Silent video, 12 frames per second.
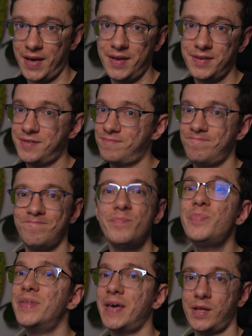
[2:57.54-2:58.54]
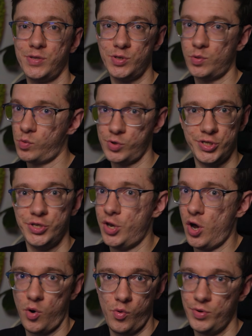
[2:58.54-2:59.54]
And the answer was
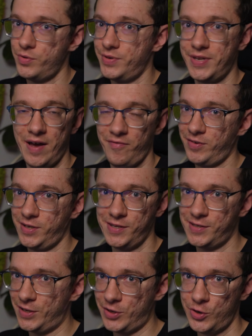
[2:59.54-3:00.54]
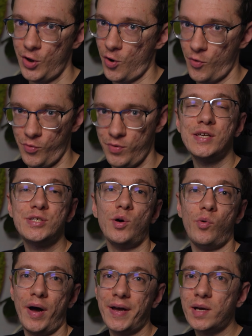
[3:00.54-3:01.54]
no, definitely no.
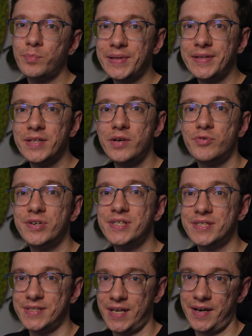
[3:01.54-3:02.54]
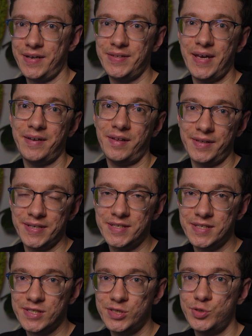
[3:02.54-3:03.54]
So I completely redesigned
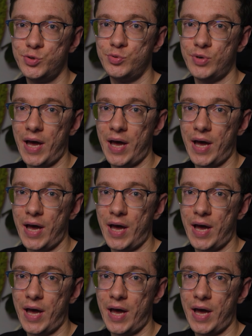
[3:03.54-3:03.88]
analytics to